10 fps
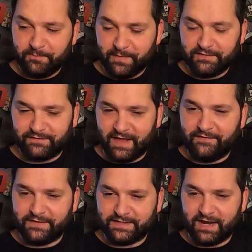those
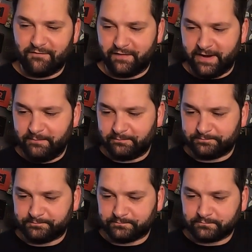flavours are lovely,
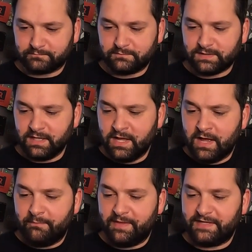
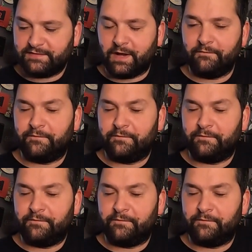but it's com